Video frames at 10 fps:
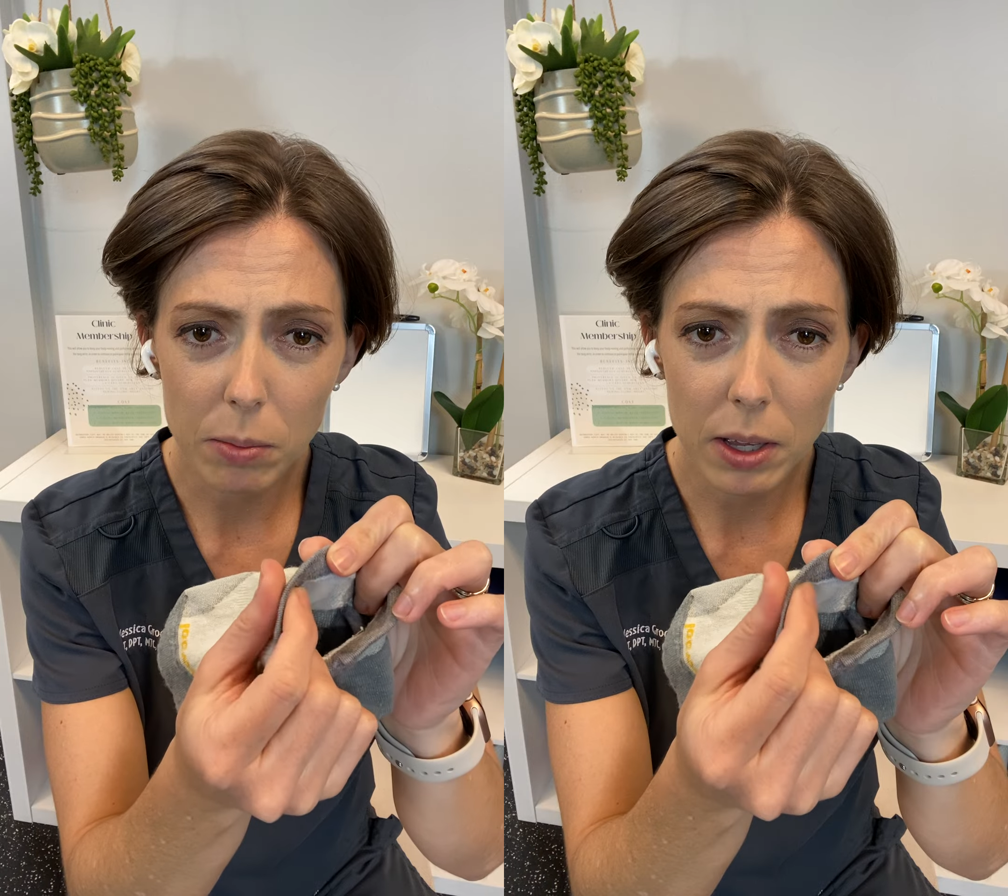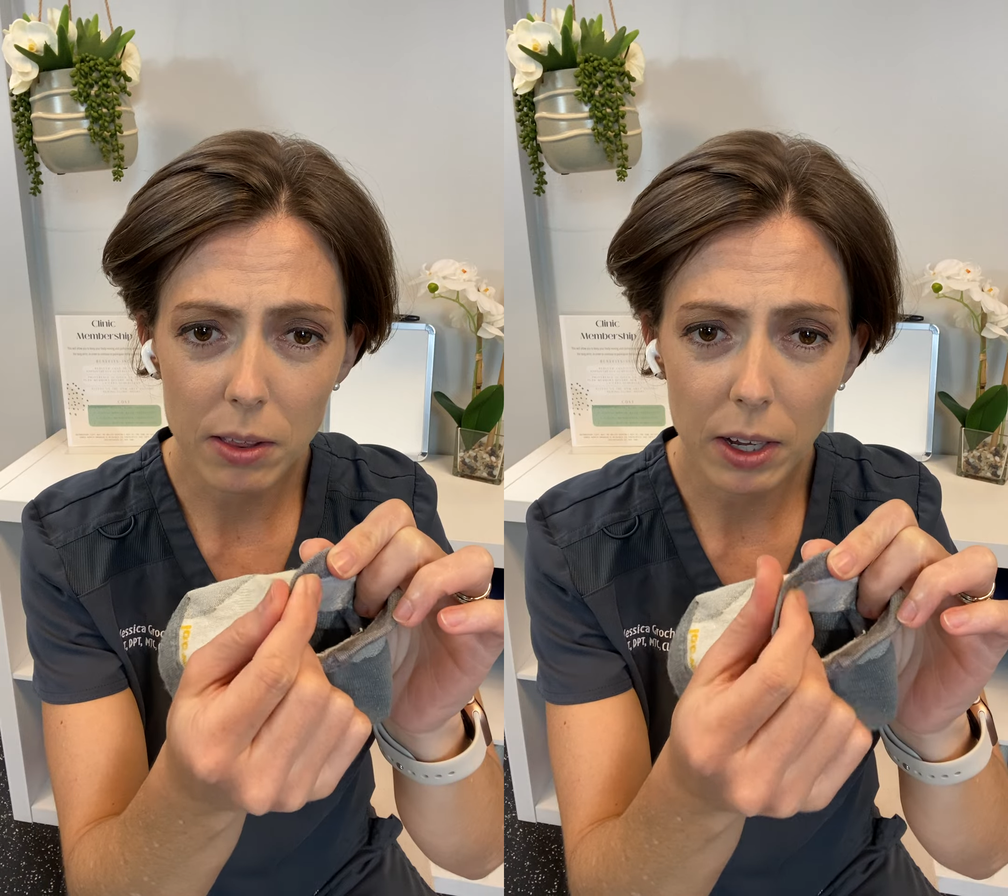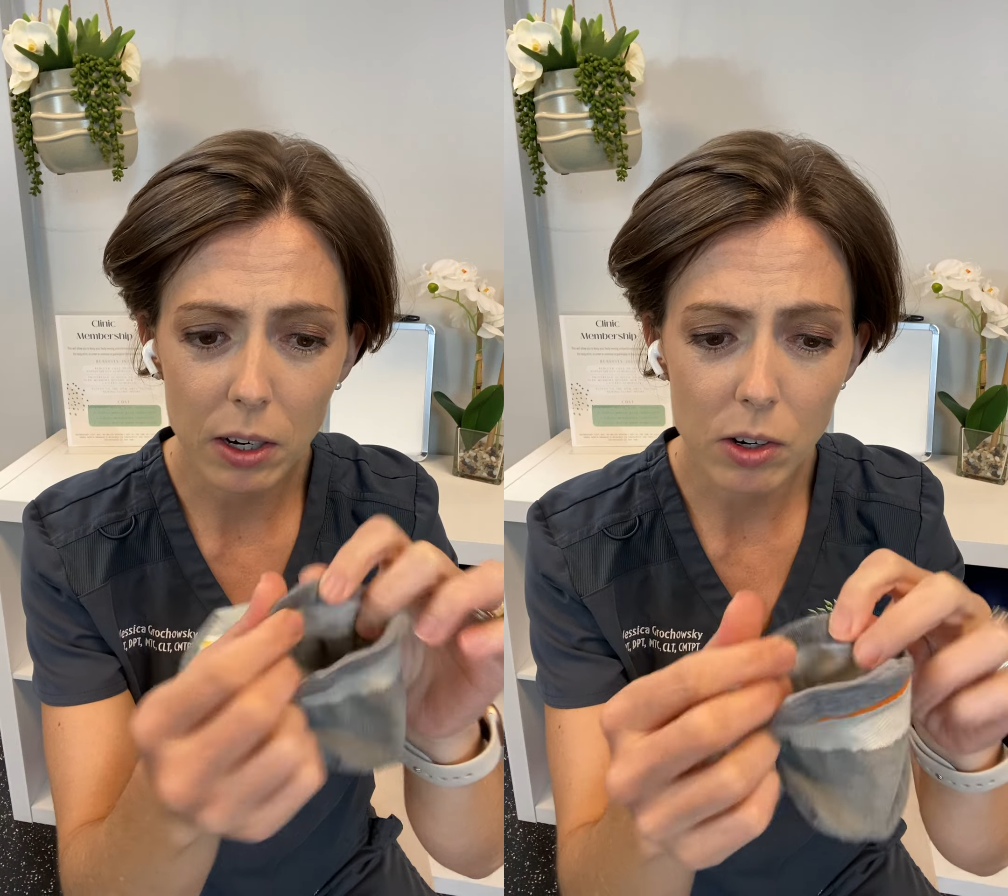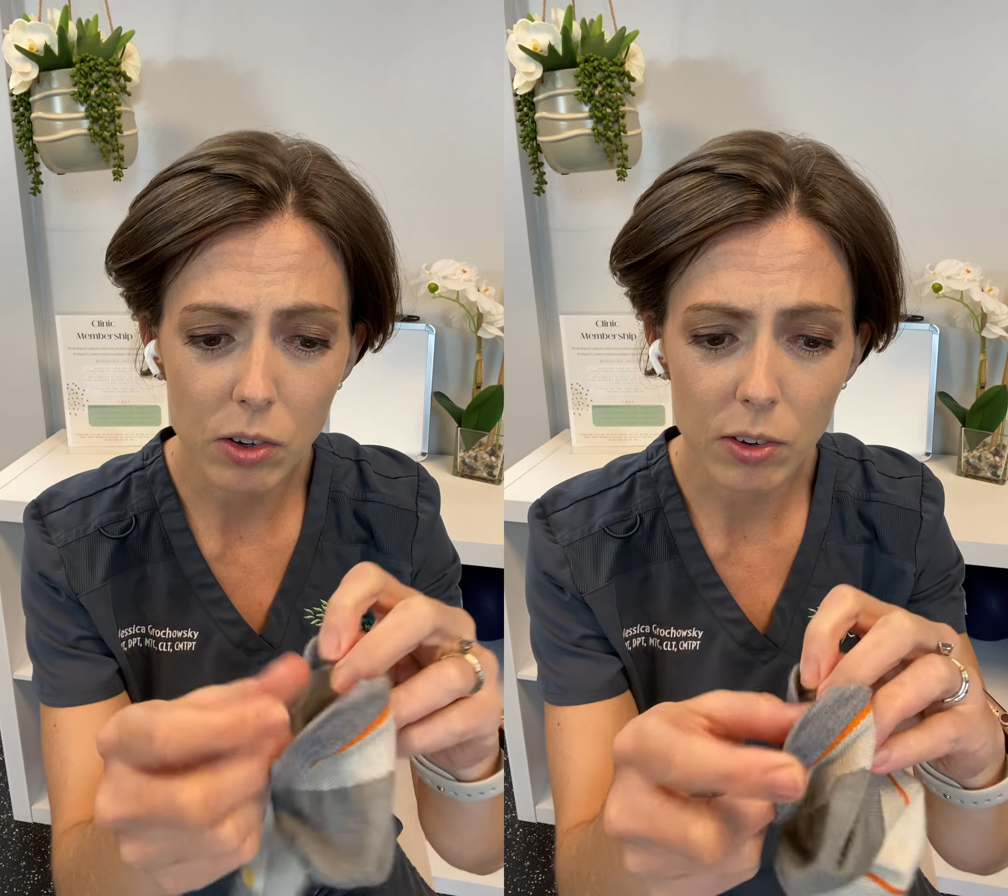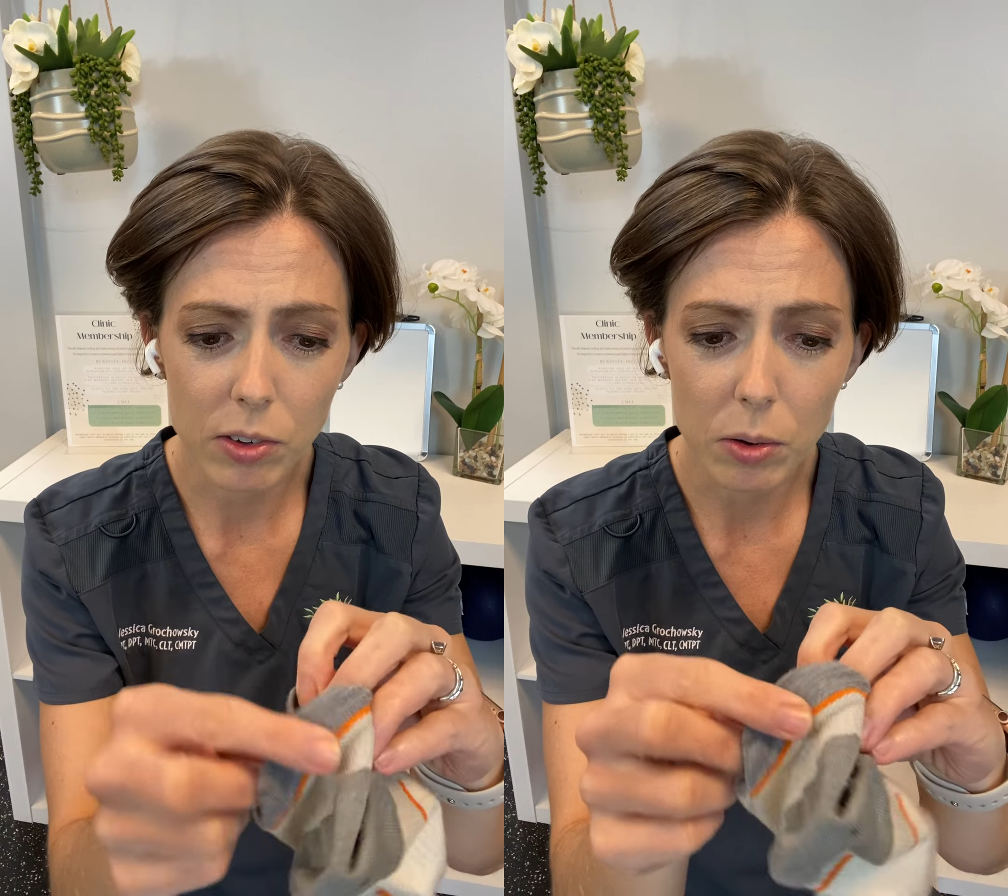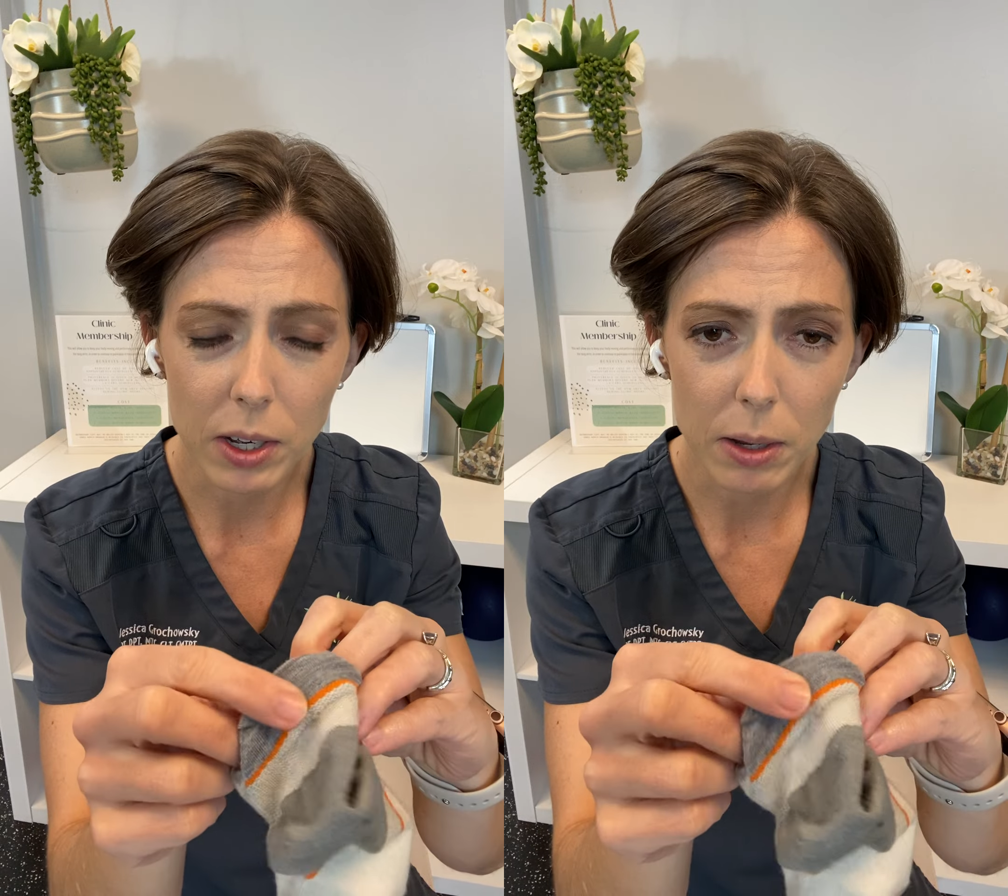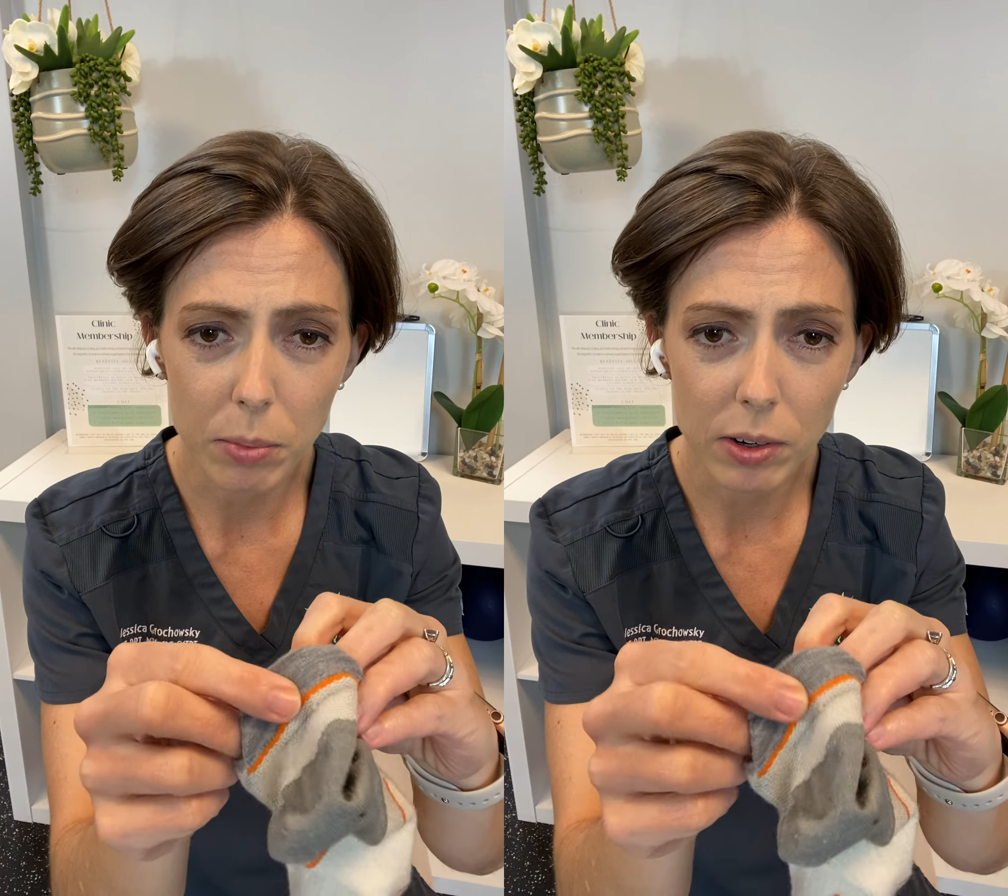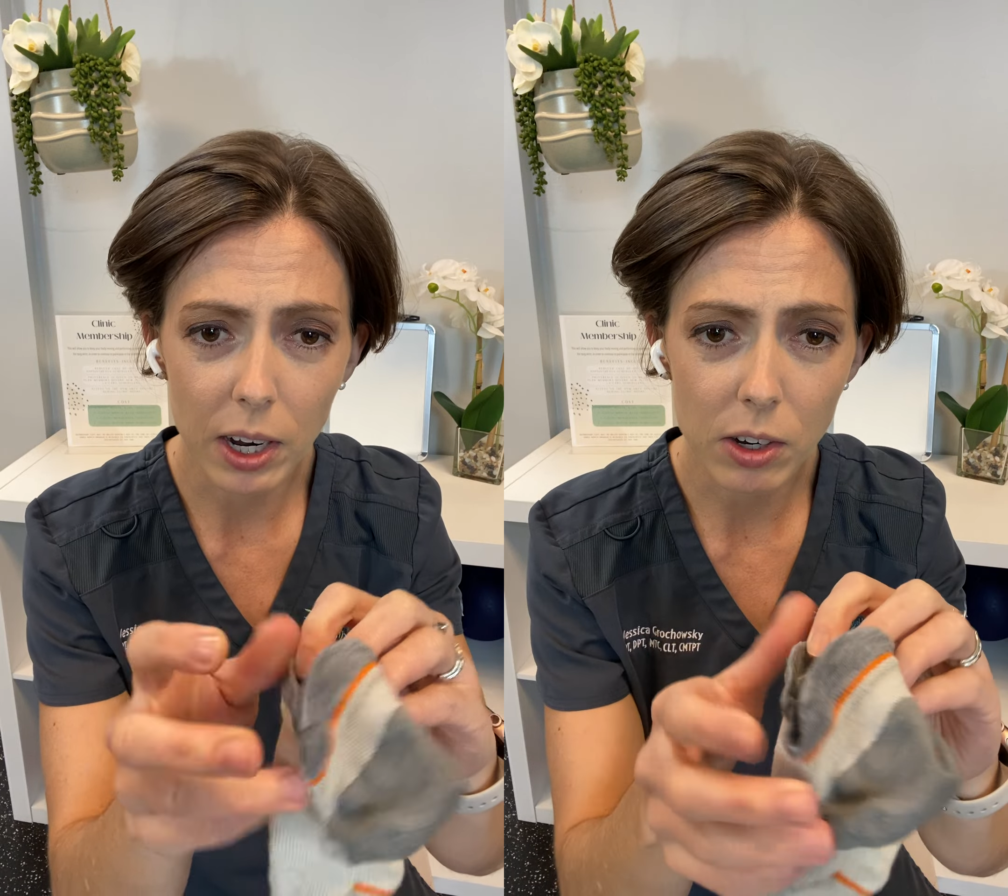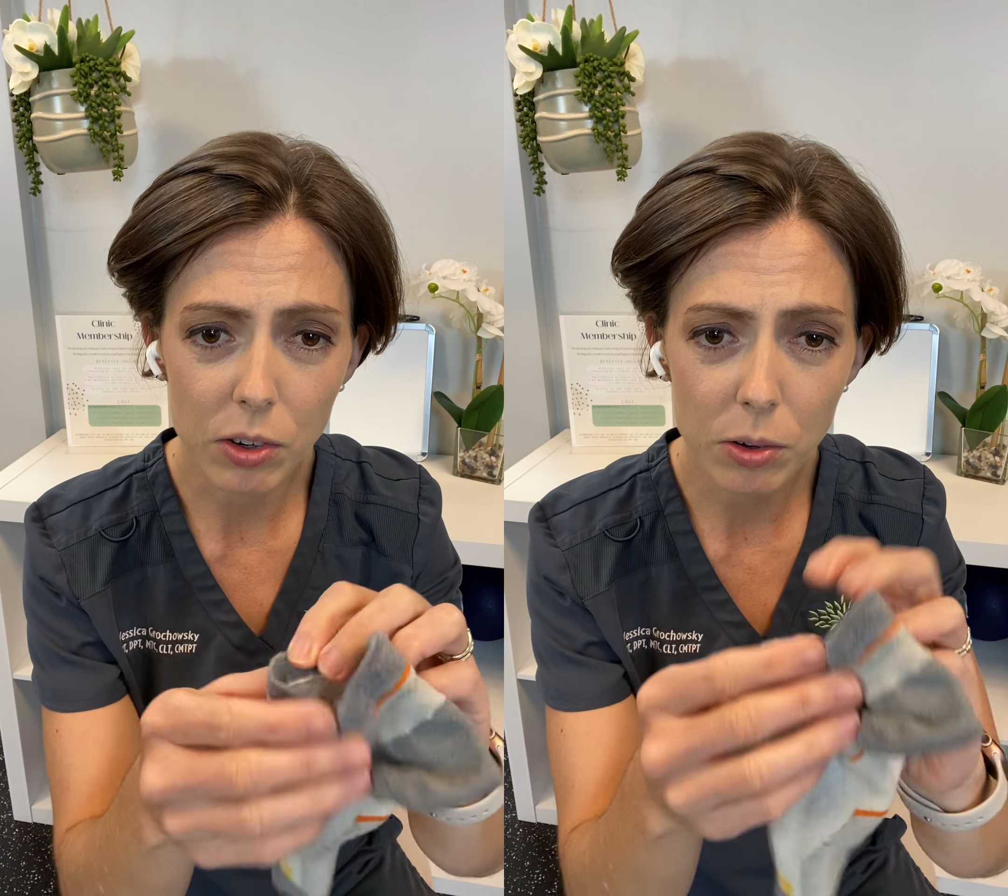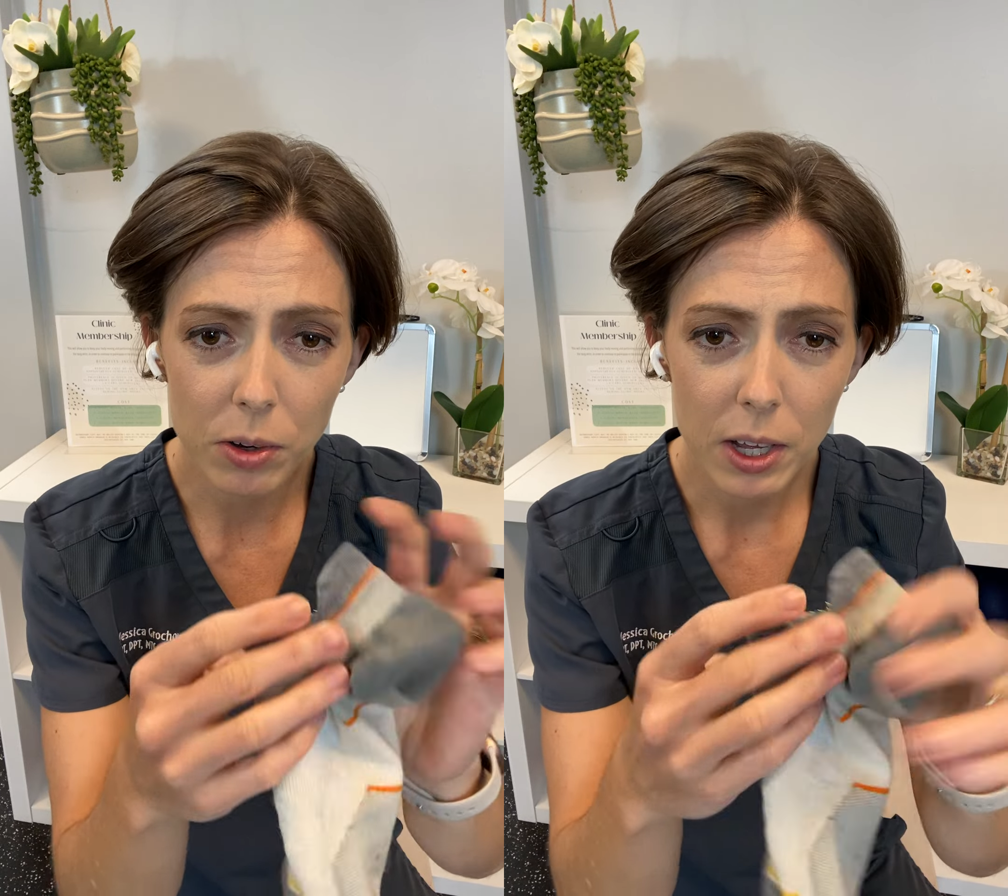bit thicker just so it can protect you